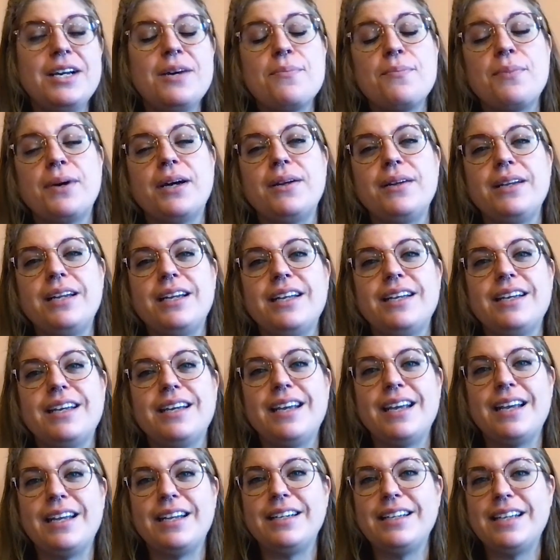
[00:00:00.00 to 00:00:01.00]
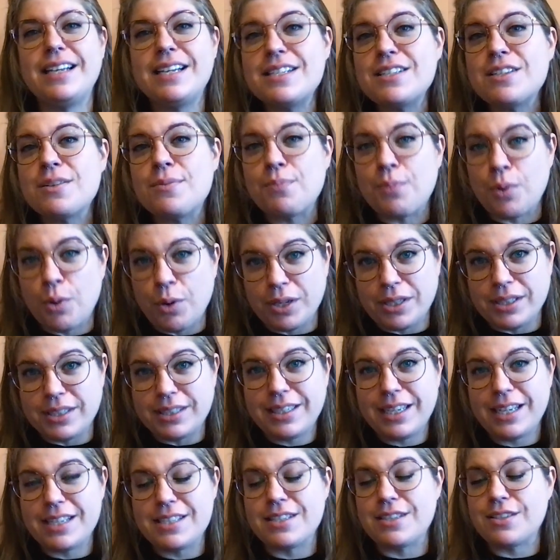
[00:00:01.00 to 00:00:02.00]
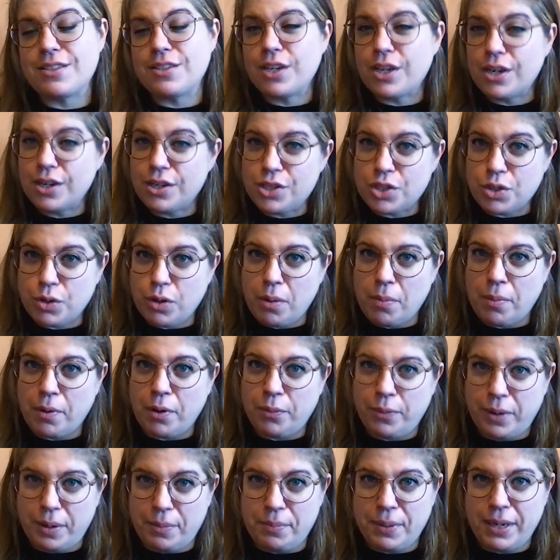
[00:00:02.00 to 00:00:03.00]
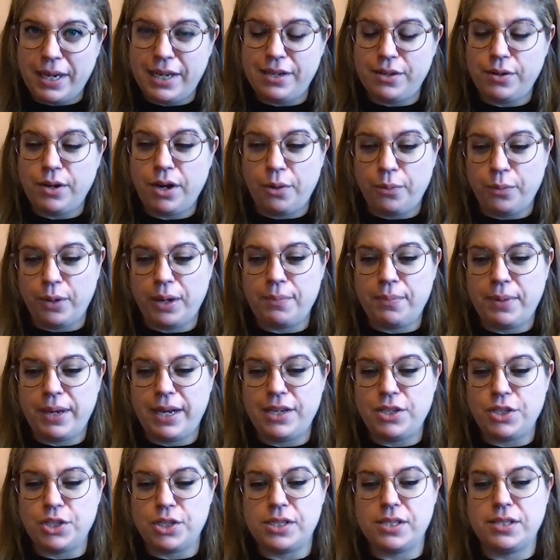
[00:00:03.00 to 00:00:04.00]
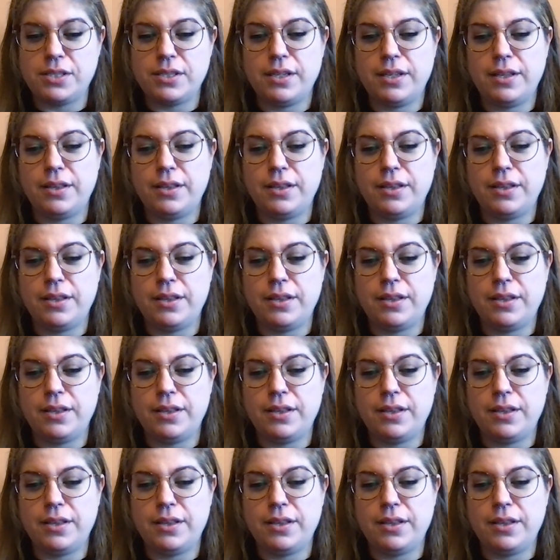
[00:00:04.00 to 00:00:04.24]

but it is important because it's going to show up on web pages.